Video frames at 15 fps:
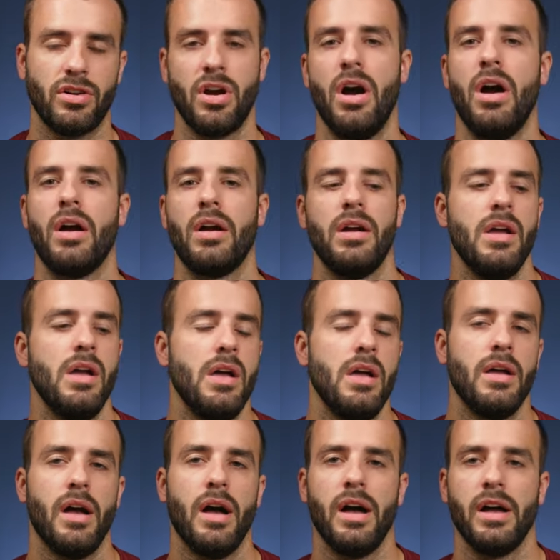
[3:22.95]
car.
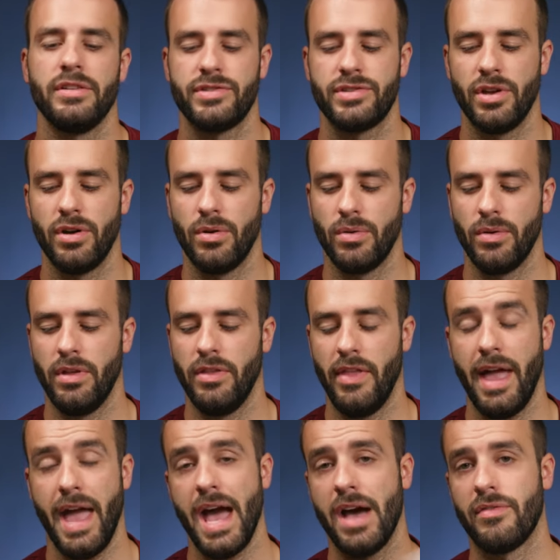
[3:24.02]
And
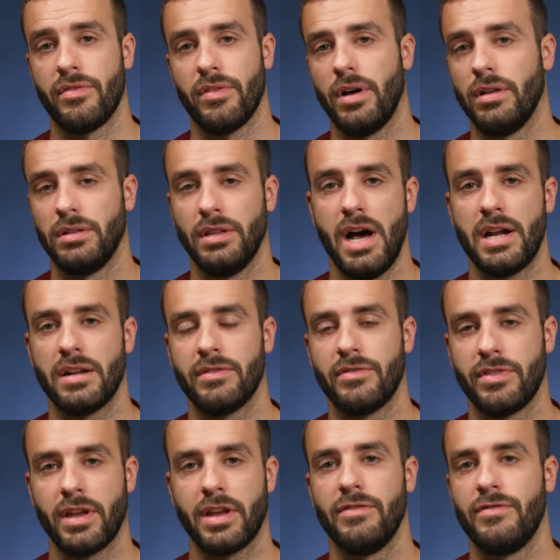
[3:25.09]
they have a lot of
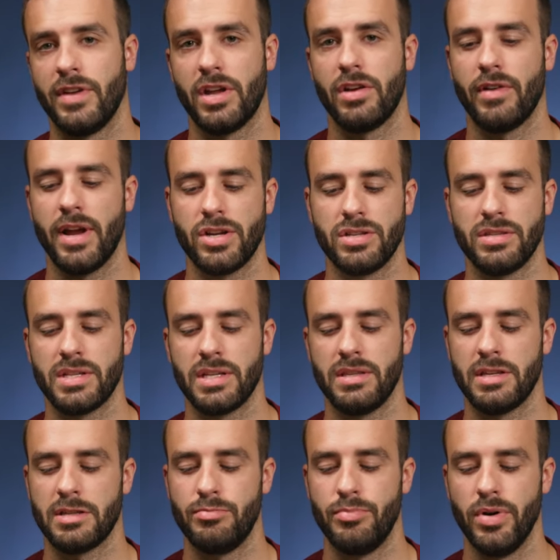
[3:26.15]
the configurations in
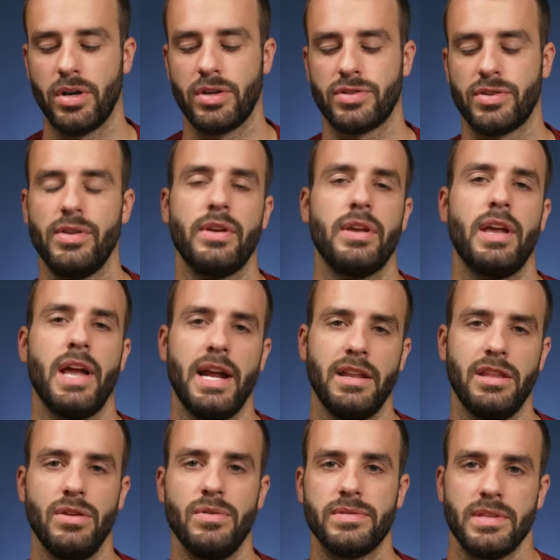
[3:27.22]
this book, so you can kind
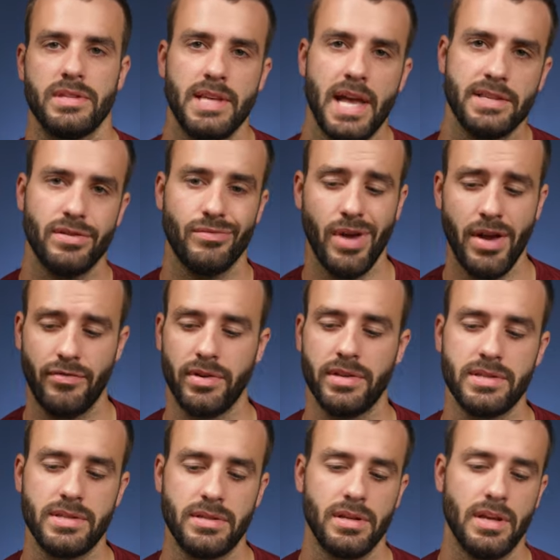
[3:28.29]
of use this as a
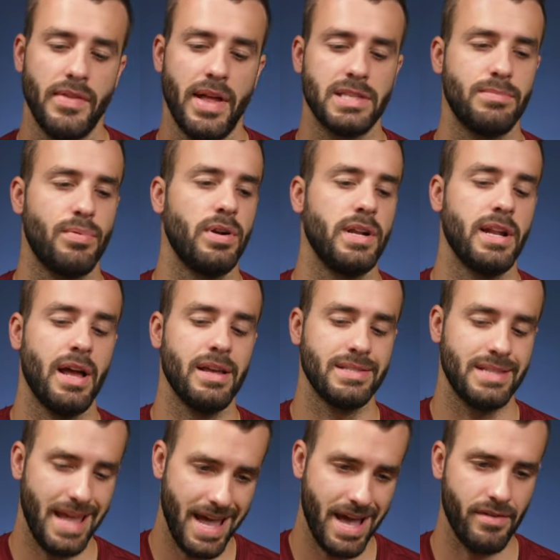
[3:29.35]
reference, and that's pretty nice
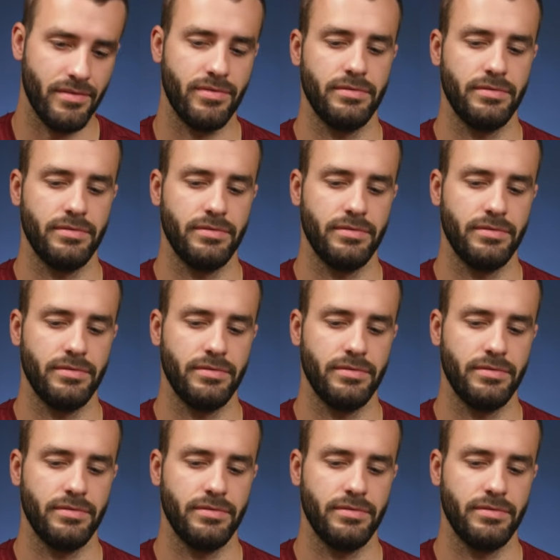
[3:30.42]
to have.